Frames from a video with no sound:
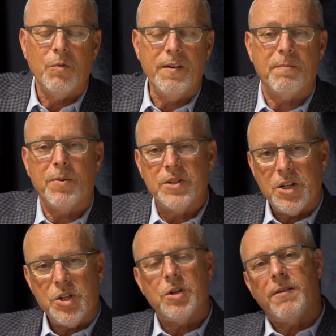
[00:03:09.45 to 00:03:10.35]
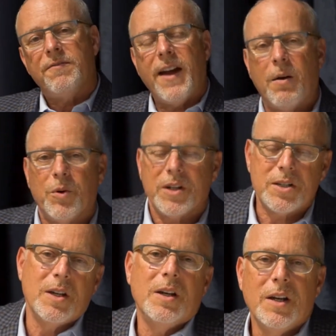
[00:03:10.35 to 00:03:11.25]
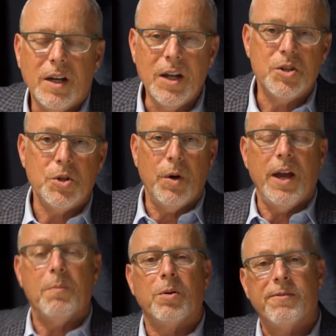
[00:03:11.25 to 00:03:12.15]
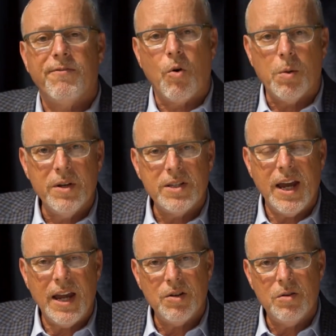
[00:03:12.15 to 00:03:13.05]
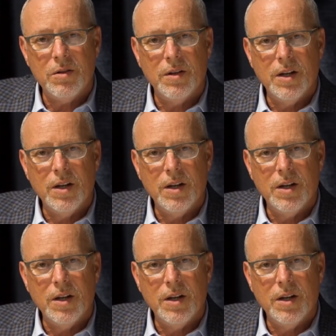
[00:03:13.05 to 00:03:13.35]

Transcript: We've positioned our fabrics into a performance handle